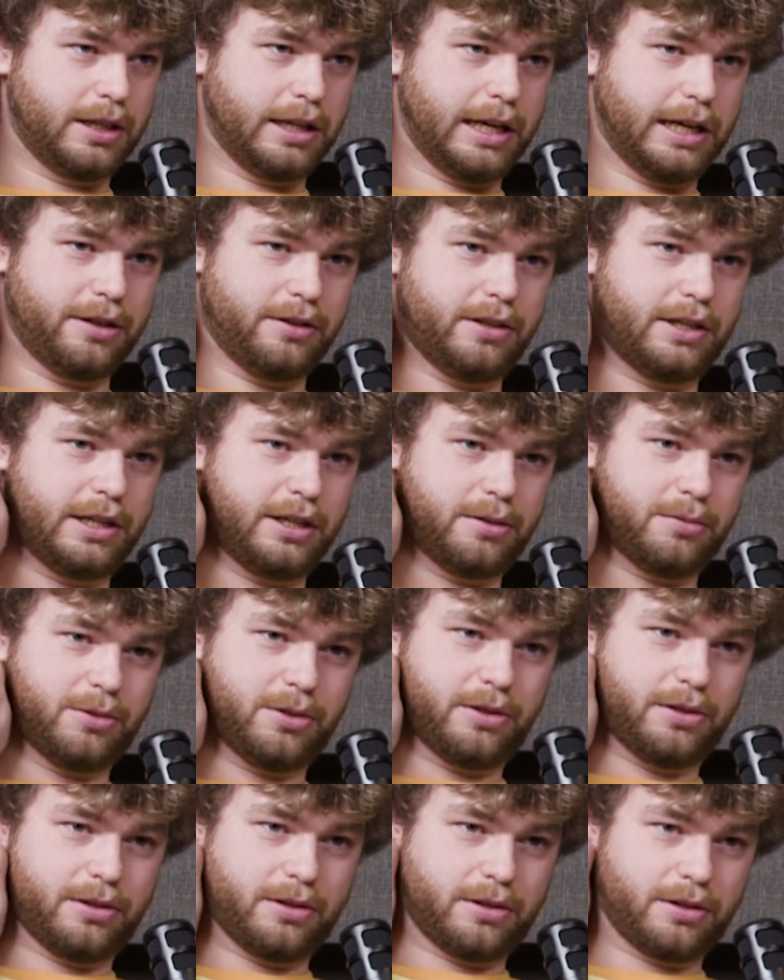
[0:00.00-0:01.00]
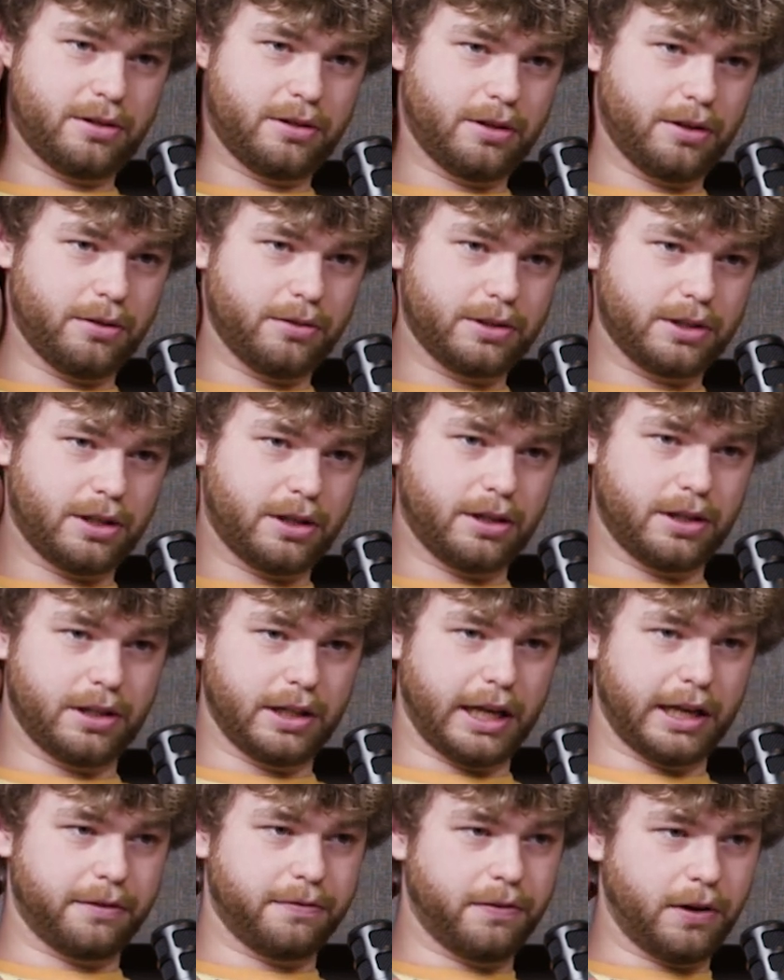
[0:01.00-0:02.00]
how terrible those are, and
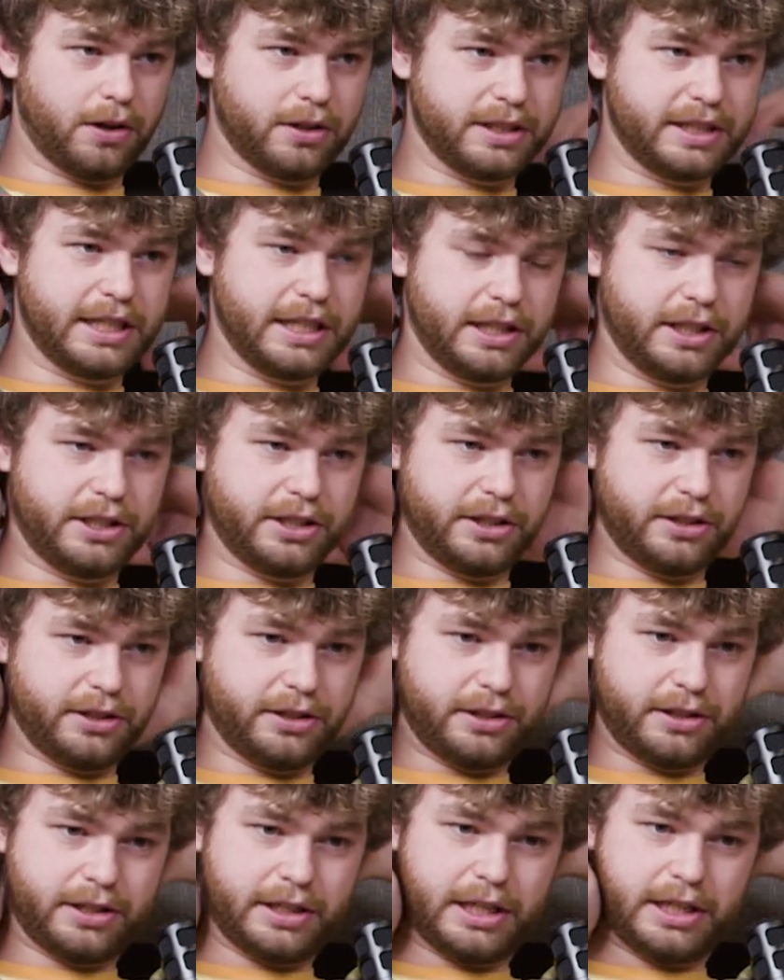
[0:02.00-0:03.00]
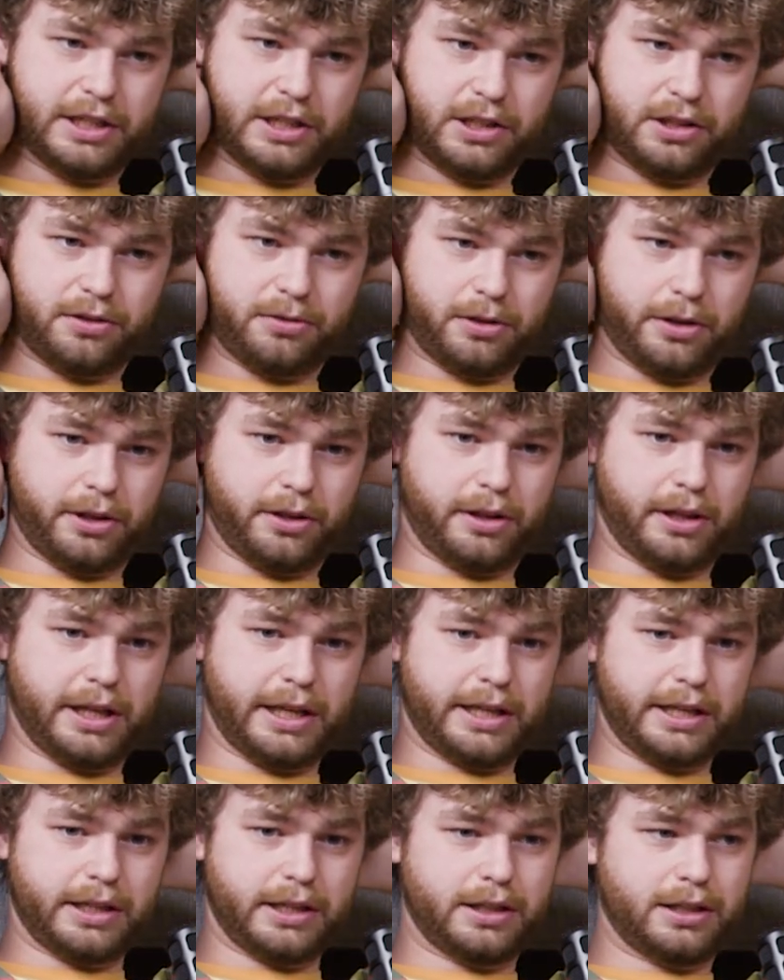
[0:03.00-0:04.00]
like false teachers teaching the wrong
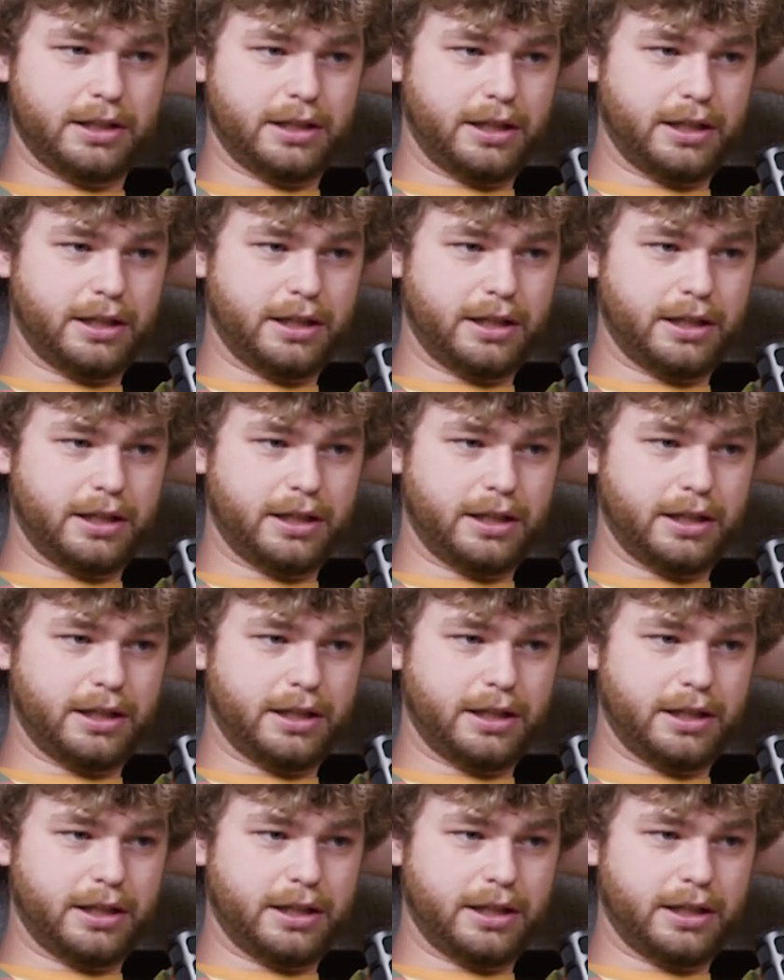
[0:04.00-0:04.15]
thing.